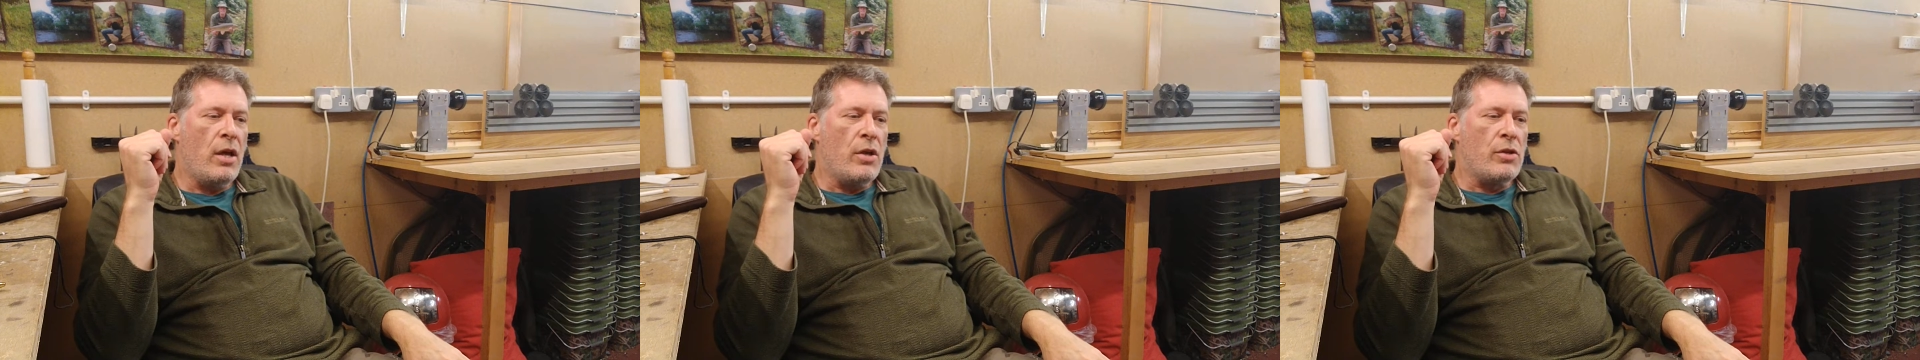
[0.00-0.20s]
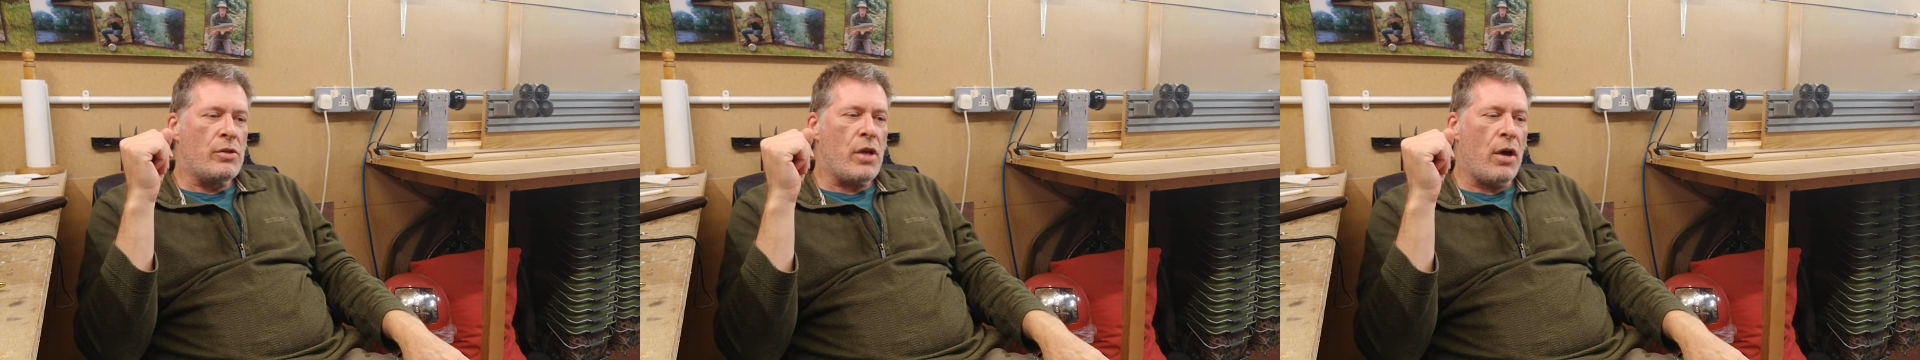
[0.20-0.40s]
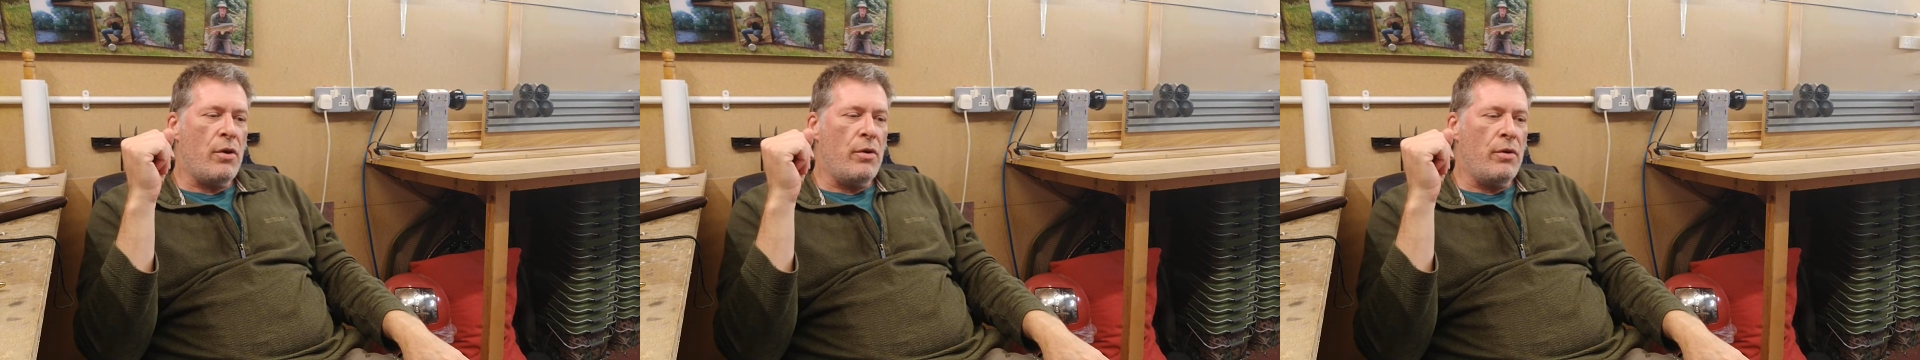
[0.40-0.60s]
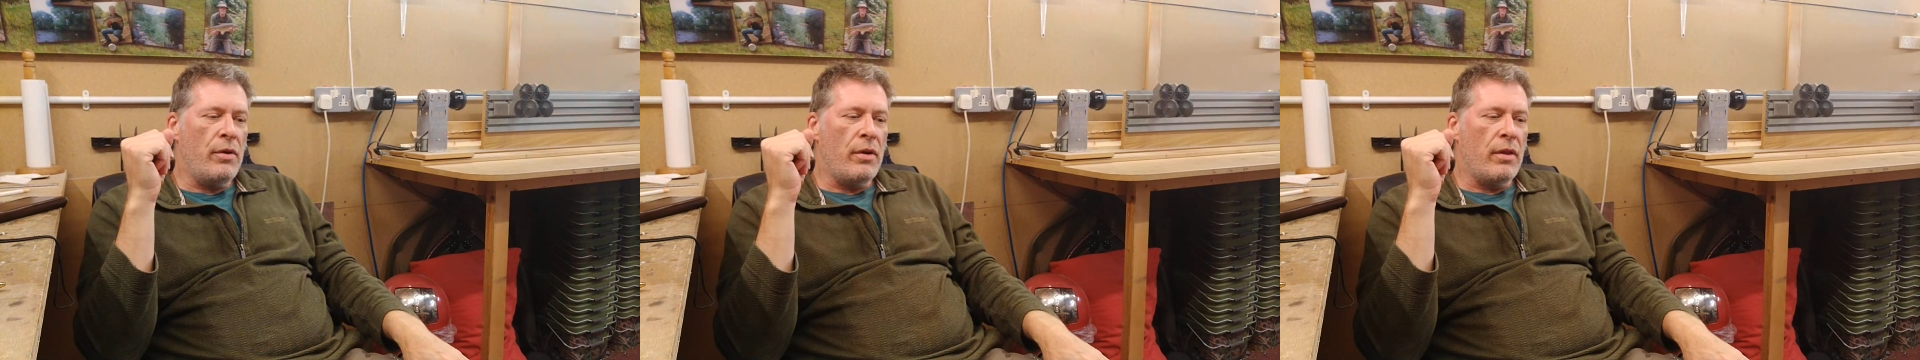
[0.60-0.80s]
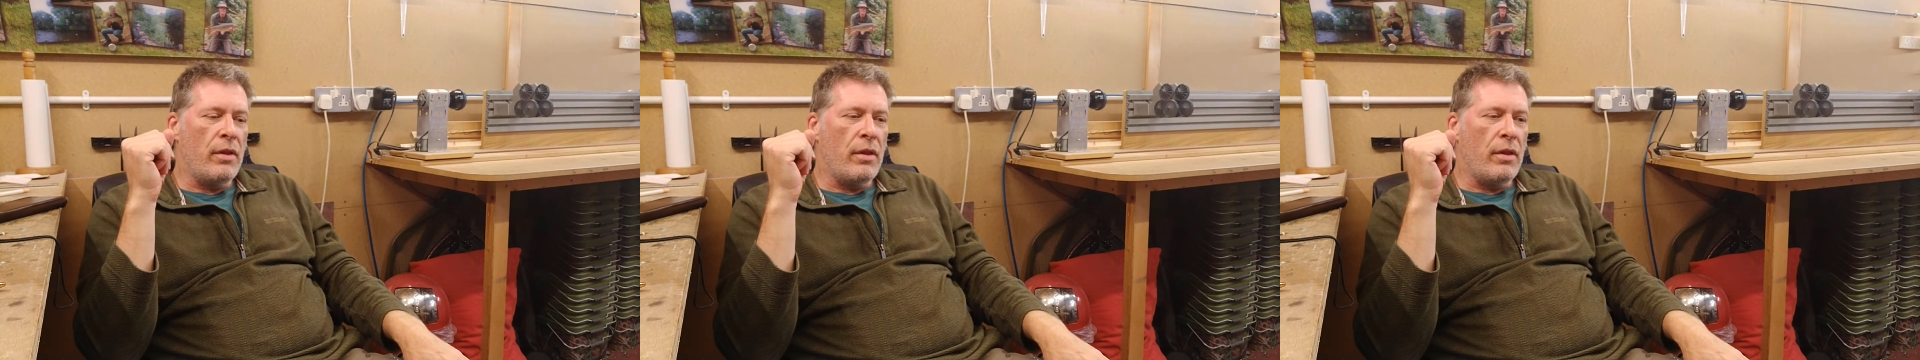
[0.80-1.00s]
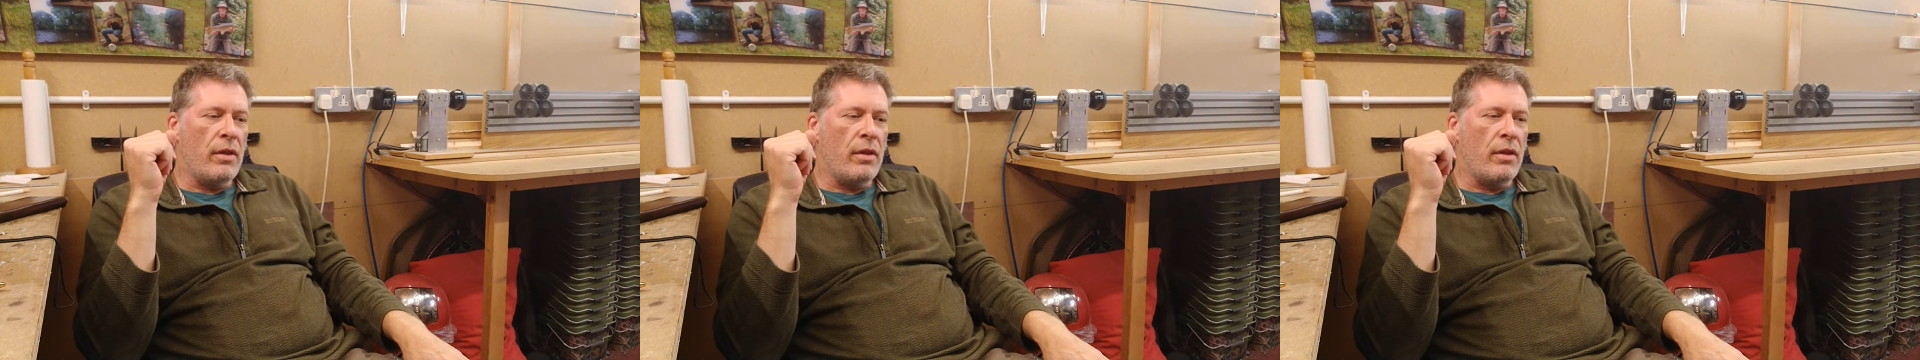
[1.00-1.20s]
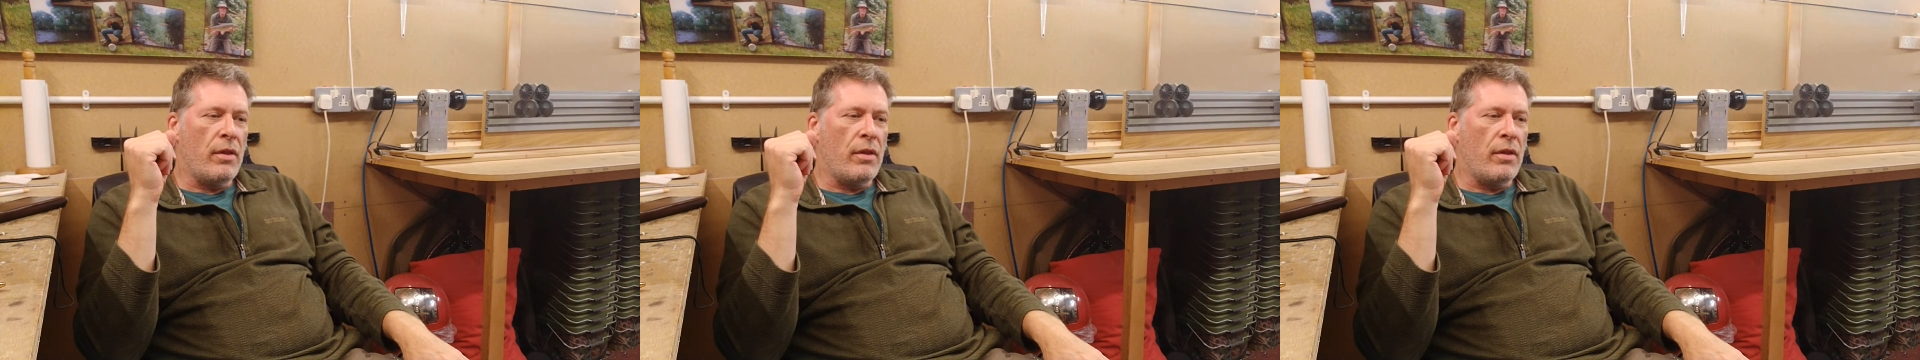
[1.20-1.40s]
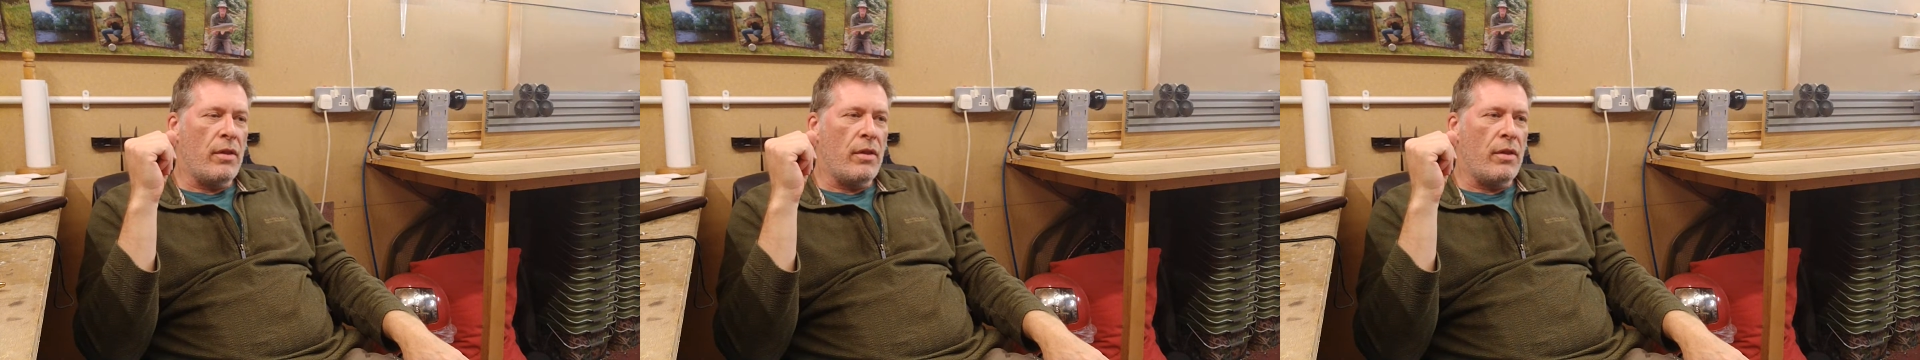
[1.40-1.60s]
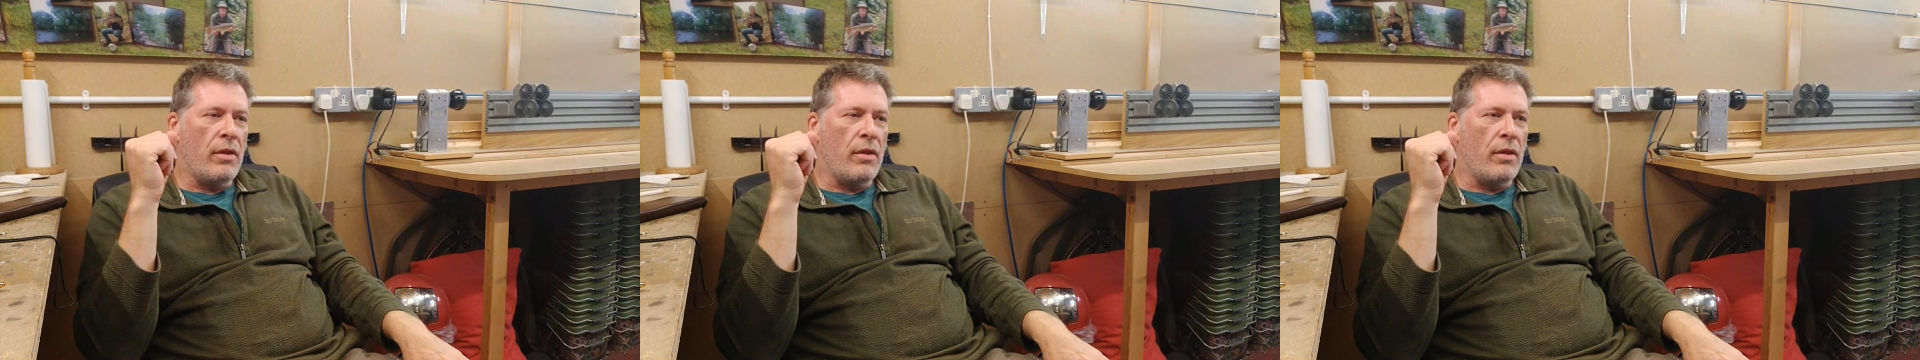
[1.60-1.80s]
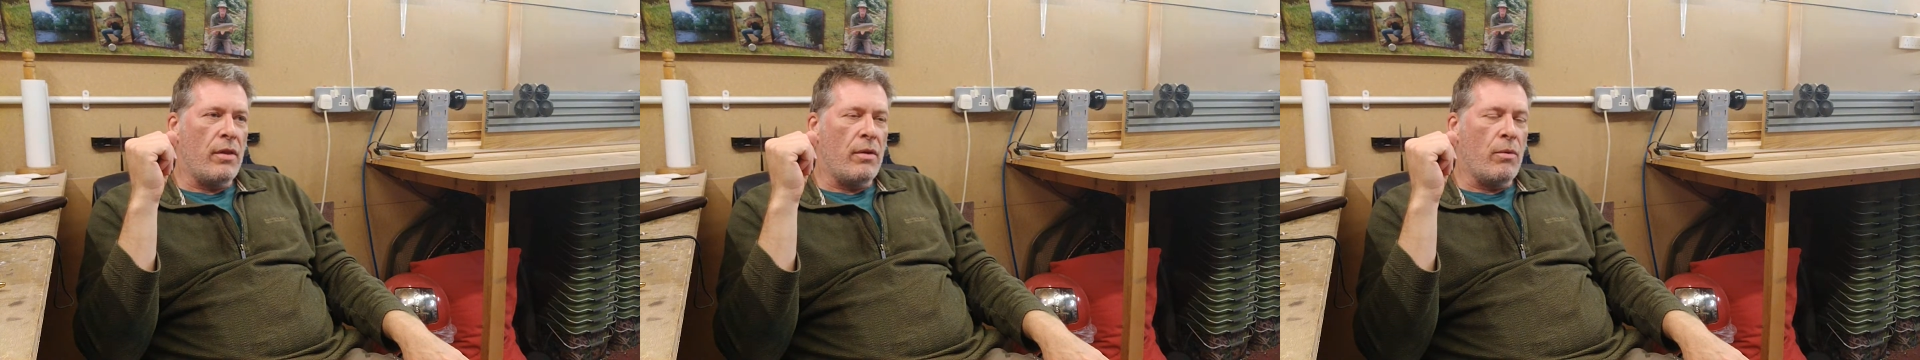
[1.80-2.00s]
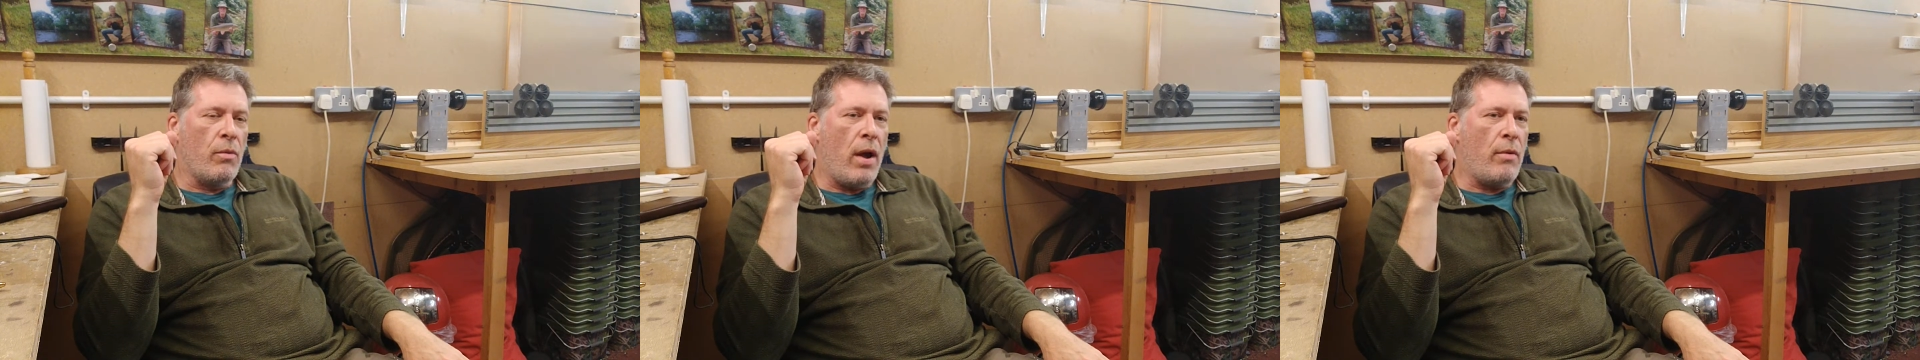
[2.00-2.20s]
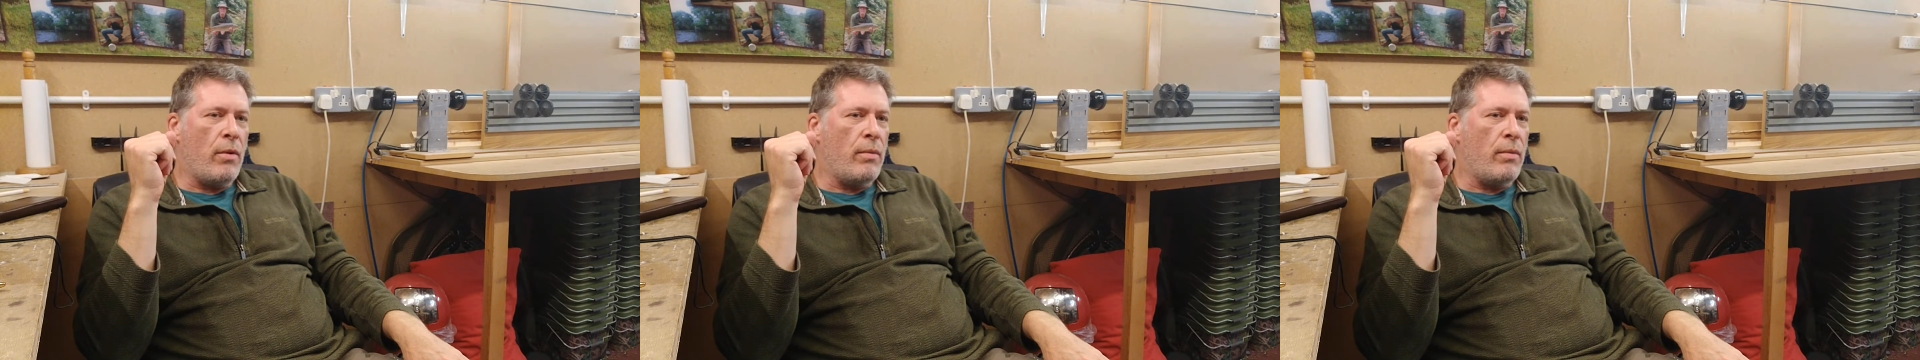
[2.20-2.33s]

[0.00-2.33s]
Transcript: So where